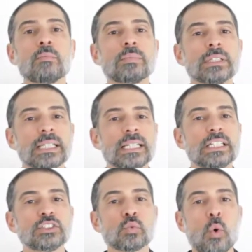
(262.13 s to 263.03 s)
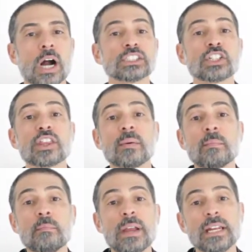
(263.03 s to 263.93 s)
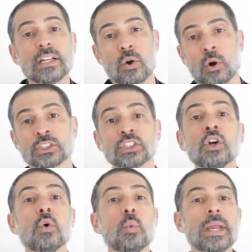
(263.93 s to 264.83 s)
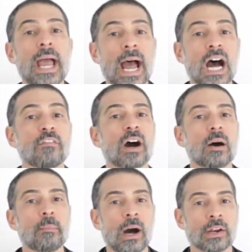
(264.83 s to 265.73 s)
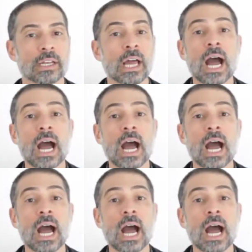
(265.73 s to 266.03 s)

please watch the mini course we have about it.